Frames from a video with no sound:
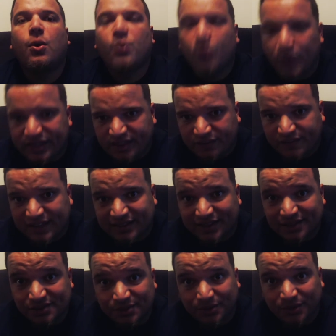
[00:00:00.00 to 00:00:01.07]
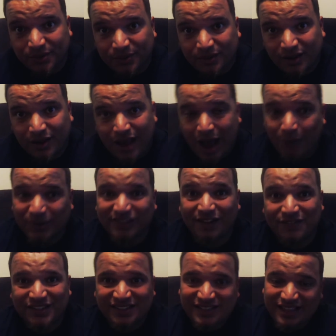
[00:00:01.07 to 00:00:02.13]
with the Victus crew. I would love
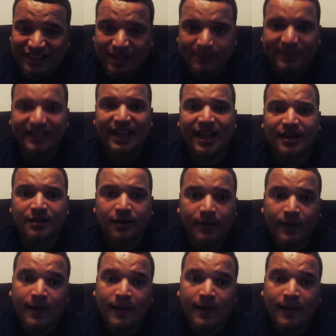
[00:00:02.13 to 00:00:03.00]
to see them again.